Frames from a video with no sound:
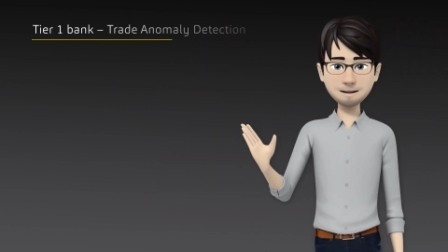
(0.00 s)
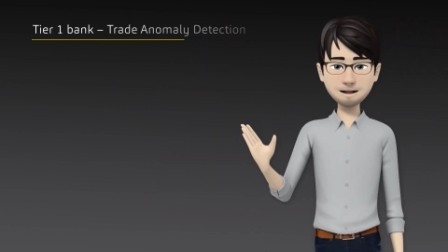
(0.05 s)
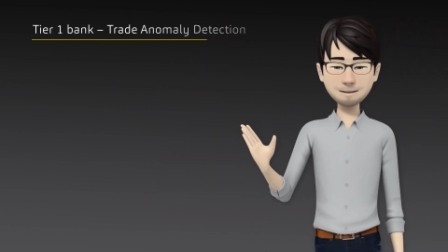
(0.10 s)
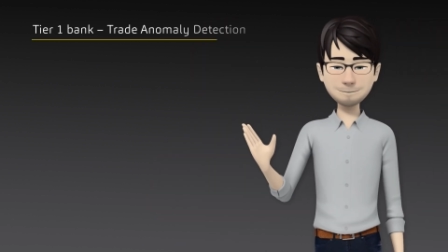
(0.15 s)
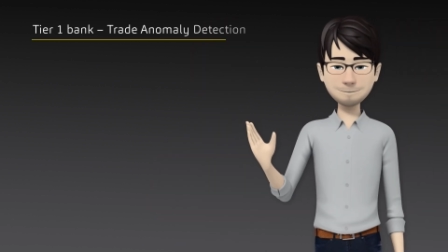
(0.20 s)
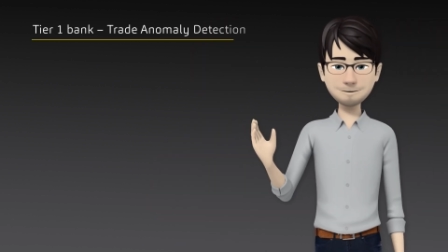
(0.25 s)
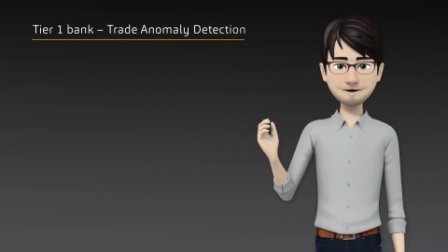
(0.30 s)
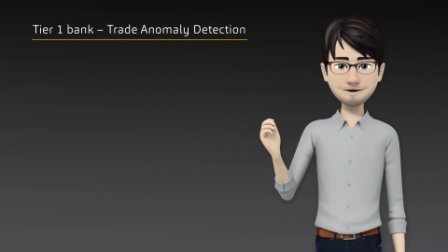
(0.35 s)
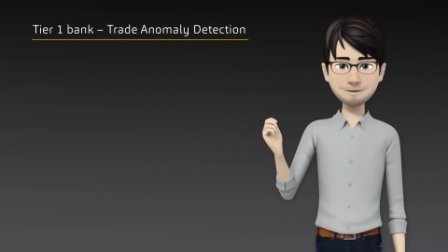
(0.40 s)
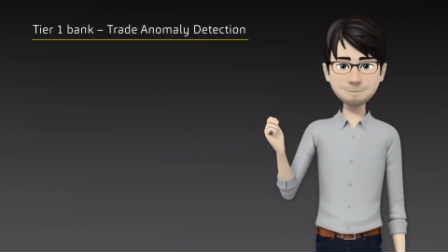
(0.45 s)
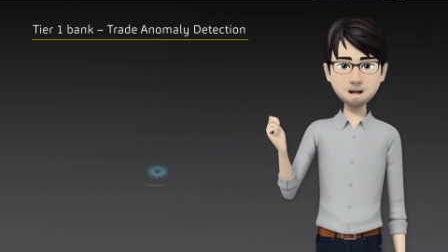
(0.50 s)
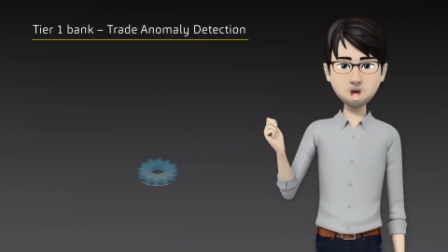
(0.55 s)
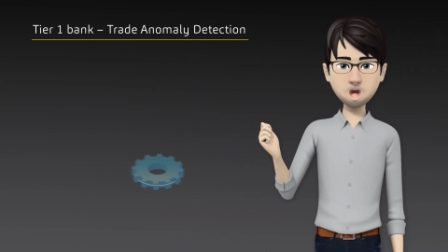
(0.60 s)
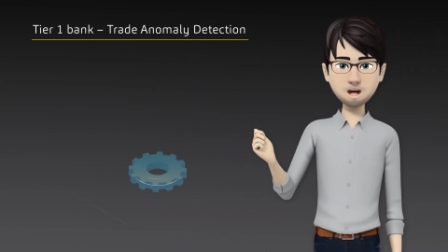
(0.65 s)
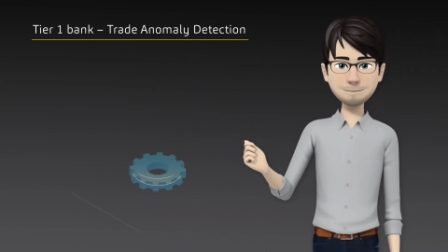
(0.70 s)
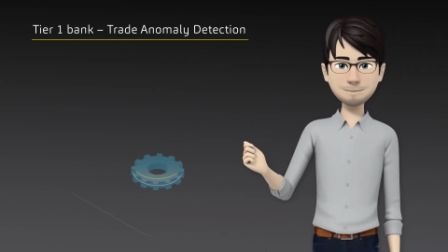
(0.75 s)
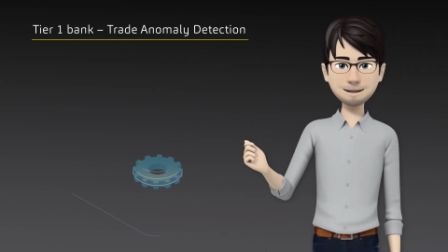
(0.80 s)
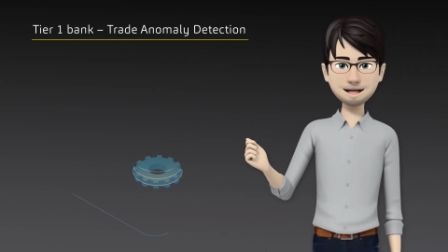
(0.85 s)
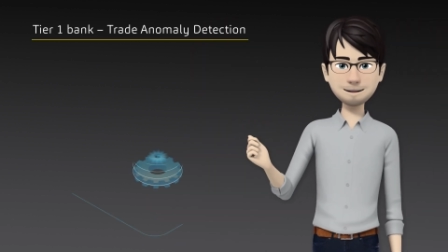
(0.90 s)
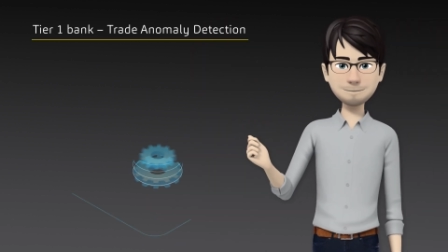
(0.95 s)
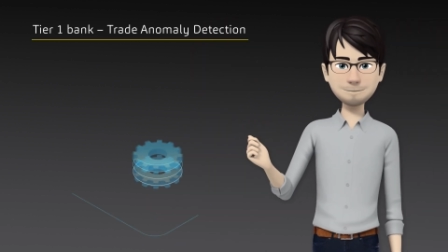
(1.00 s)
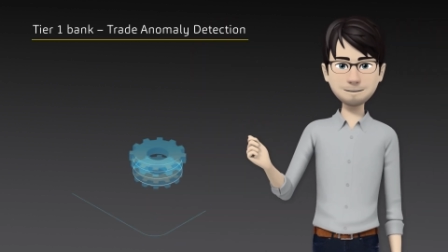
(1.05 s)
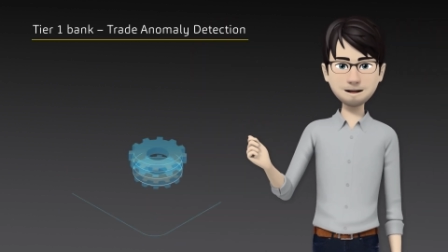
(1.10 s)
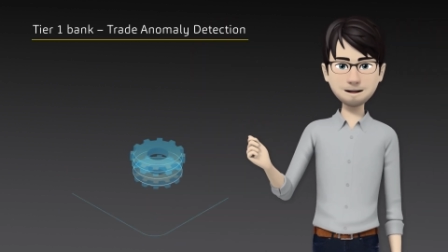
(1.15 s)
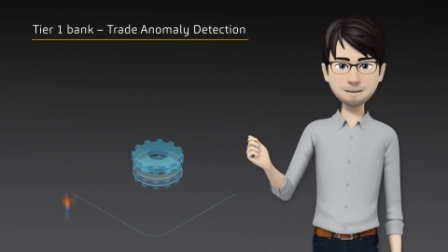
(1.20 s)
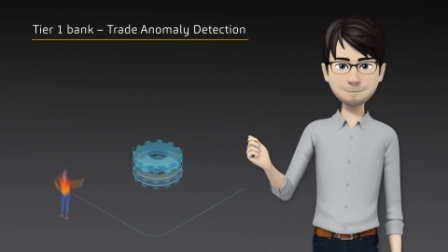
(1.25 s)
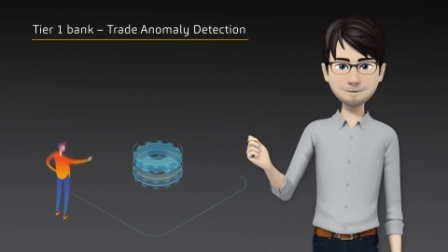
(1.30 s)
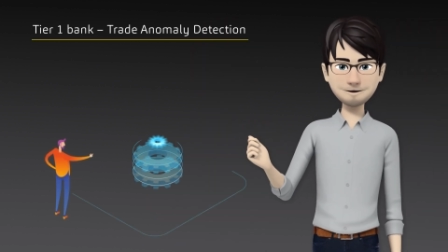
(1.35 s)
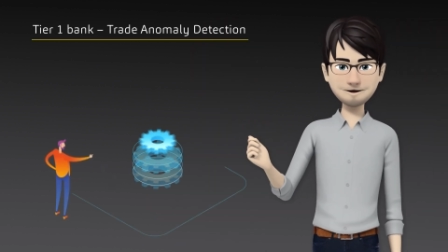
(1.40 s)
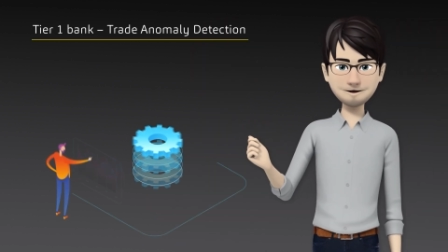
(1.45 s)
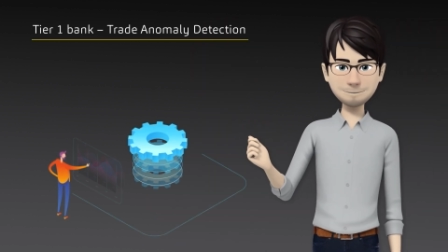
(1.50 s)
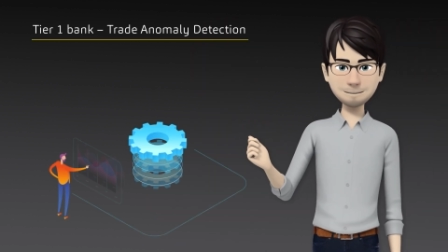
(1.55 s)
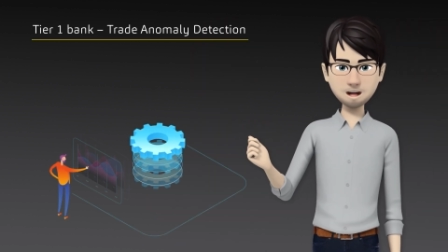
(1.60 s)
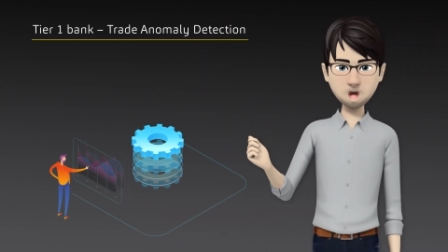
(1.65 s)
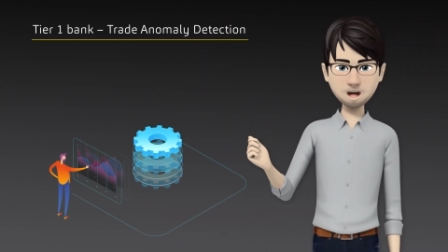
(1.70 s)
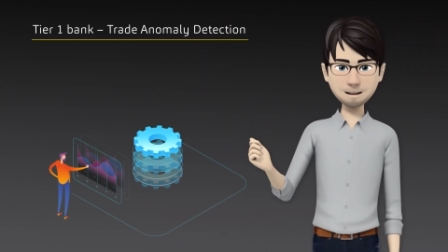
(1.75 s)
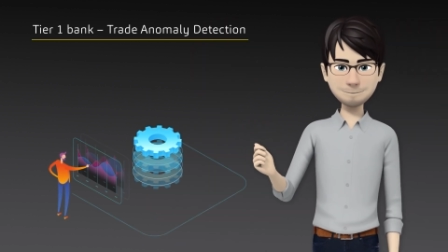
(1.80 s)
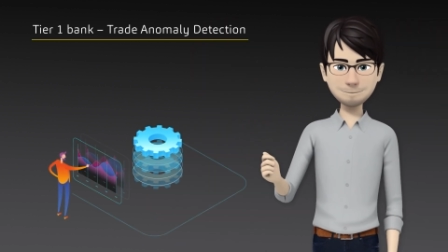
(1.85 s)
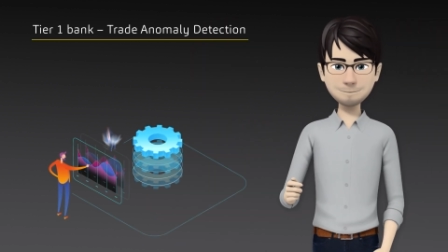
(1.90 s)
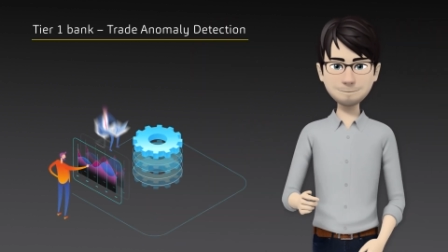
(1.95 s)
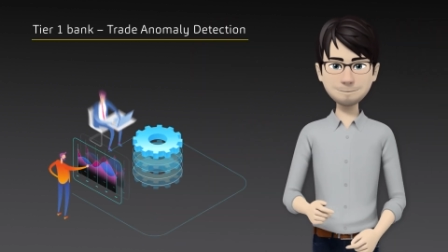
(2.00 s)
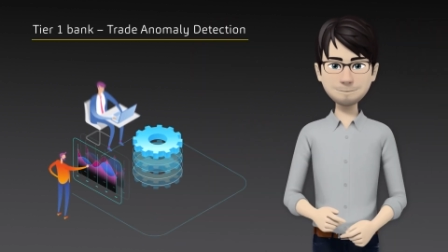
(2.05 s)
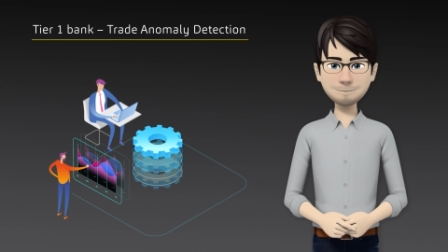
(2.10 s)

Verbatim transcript: we focused on trade anomaly detection,